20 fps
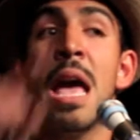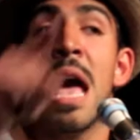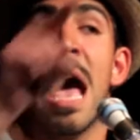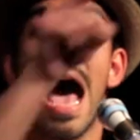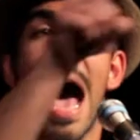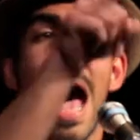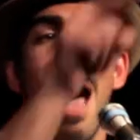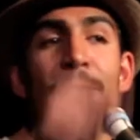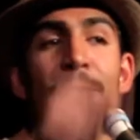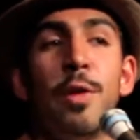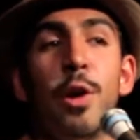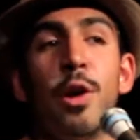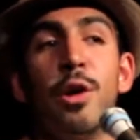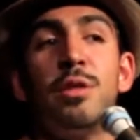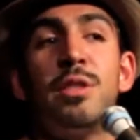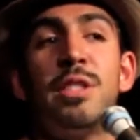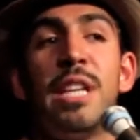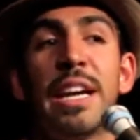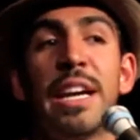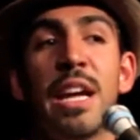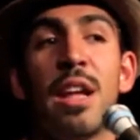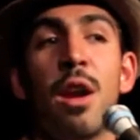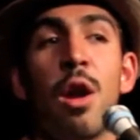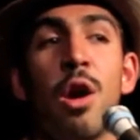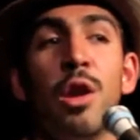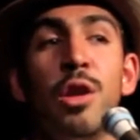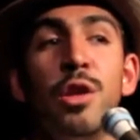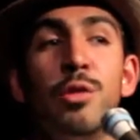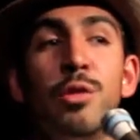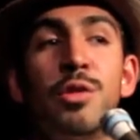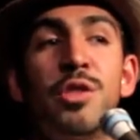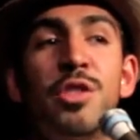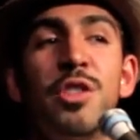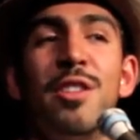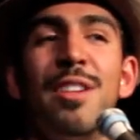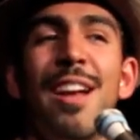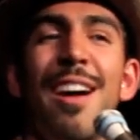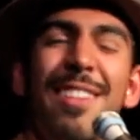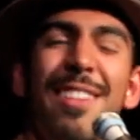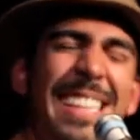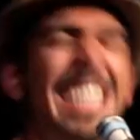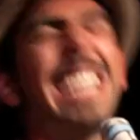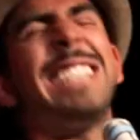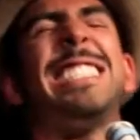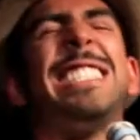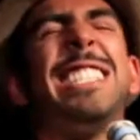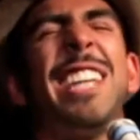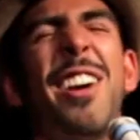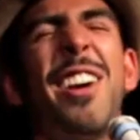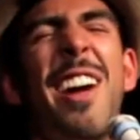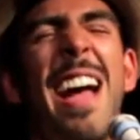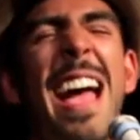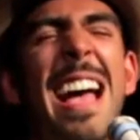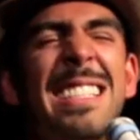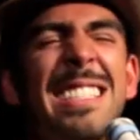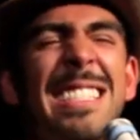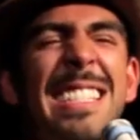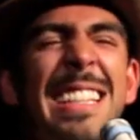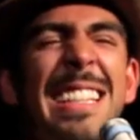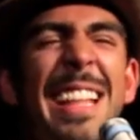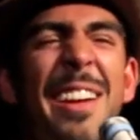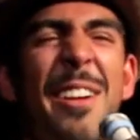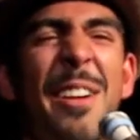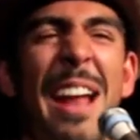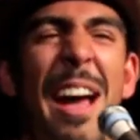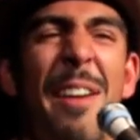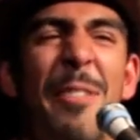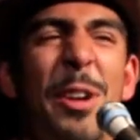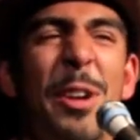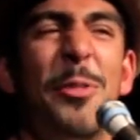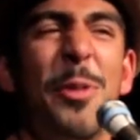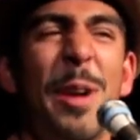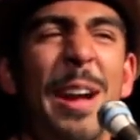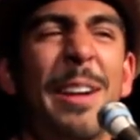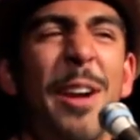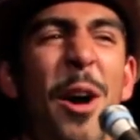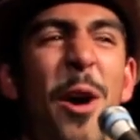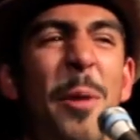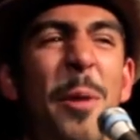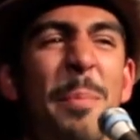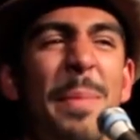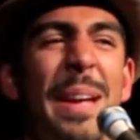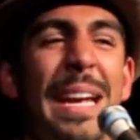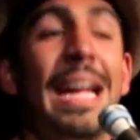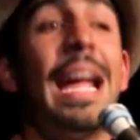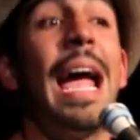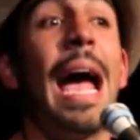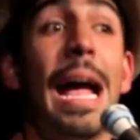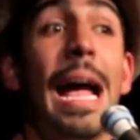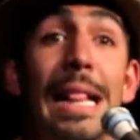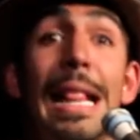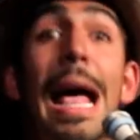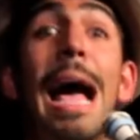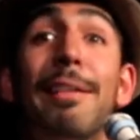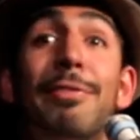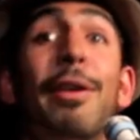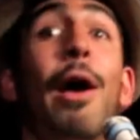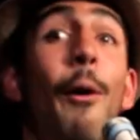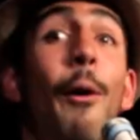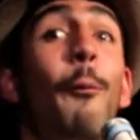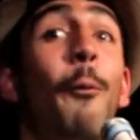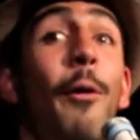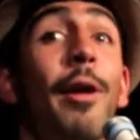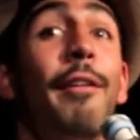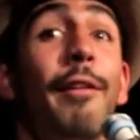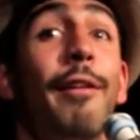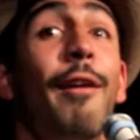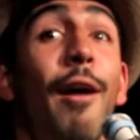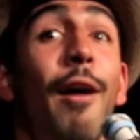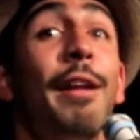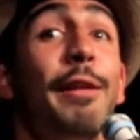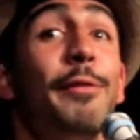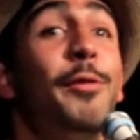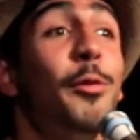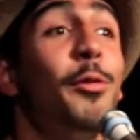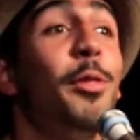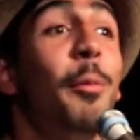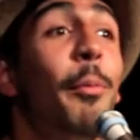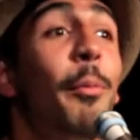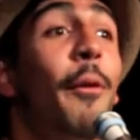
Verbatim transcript: have your ticket on you, sir. Now get your ass in there and have a drink on me. And that's how one got are gonna do the